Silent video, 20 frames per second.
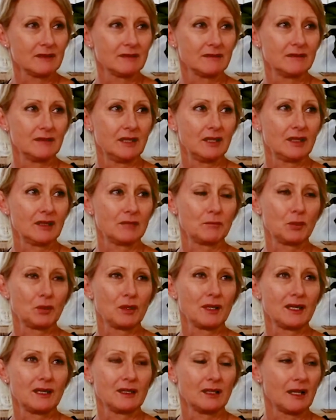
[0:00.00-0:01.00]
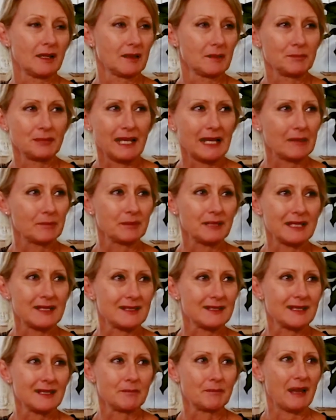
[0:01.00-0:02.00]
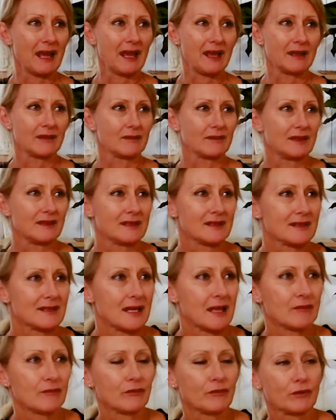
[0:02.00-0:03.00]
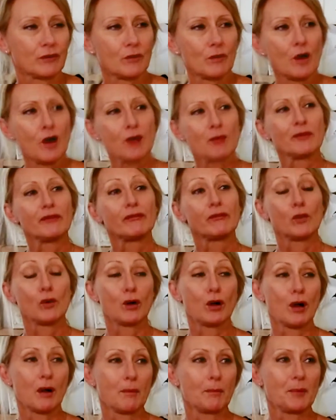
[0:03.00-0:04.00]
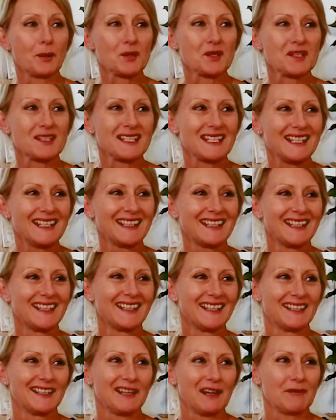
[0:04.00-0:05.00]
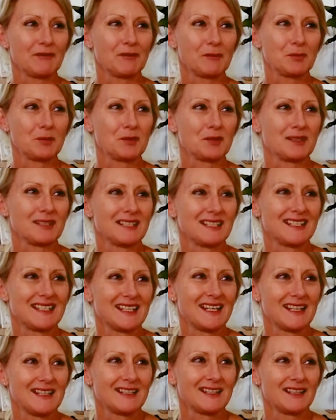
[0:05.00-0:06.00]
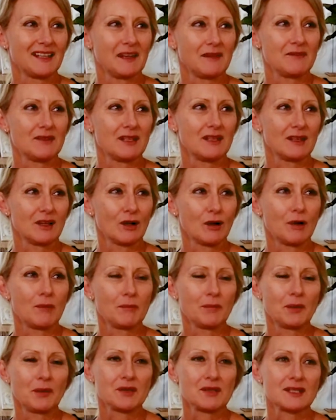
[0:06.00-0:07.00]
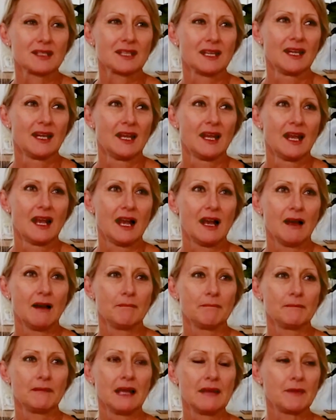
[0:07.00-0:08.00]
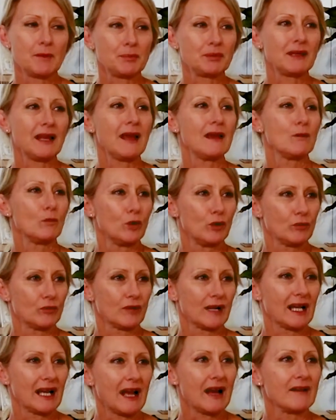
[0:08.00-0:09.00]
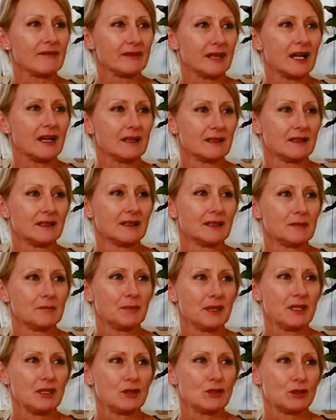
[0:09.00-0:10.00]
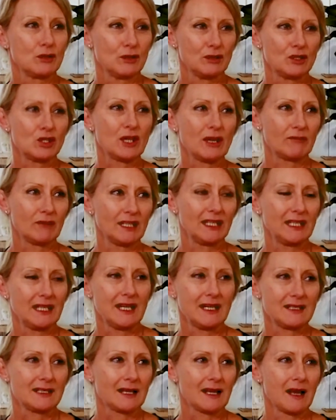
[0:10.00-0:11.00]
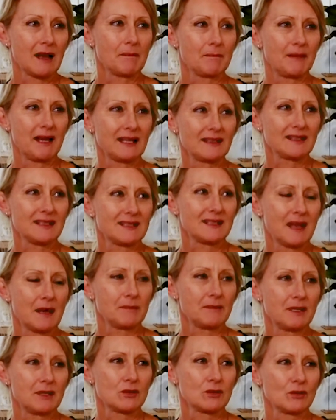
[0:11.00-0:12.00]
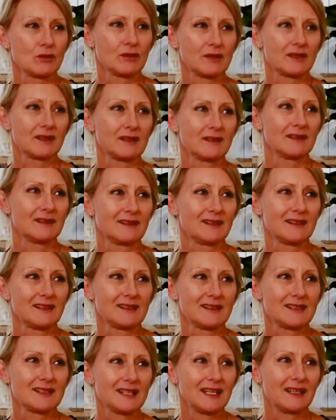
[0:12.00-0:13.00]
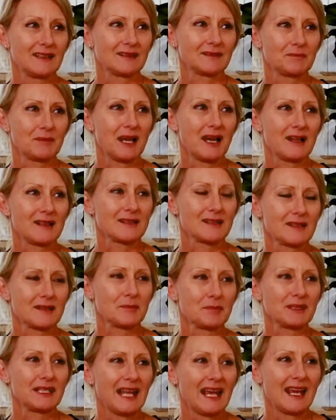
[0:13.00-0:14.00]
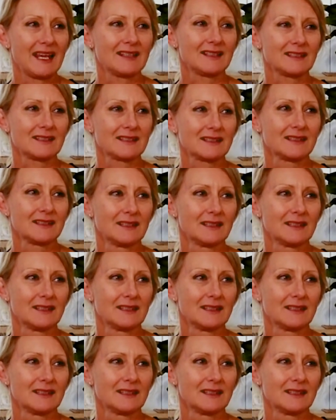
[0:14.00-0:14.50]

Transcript: You can put it in like a black plastic bag in the sun for a while before composting. Never put diseased leaves in the compost. And the plant will recover, but you do generally need to cut back the damage or the sick parts of the plant.